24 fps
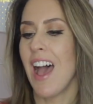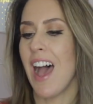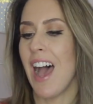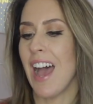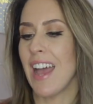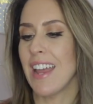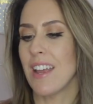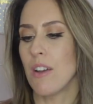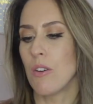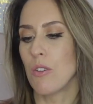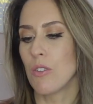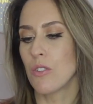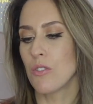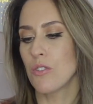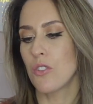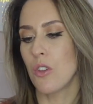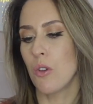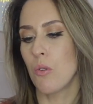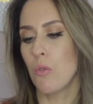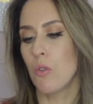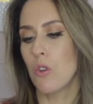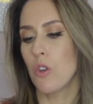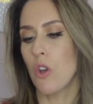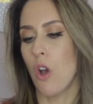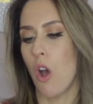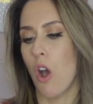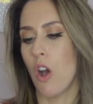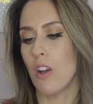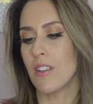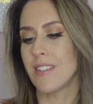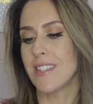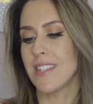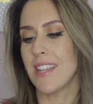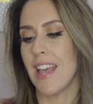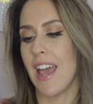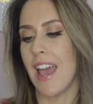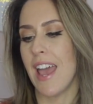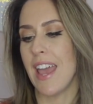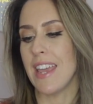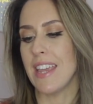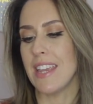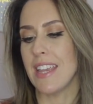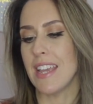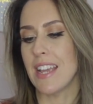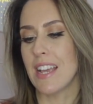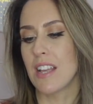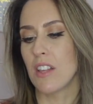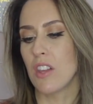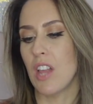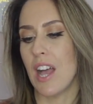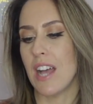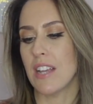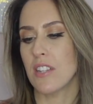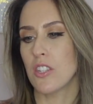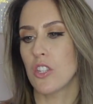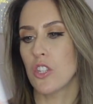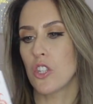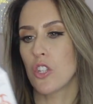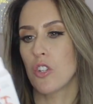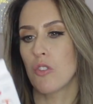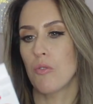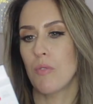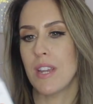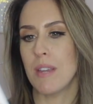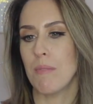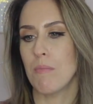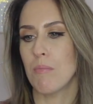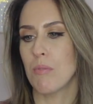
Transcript: I also got a glass screen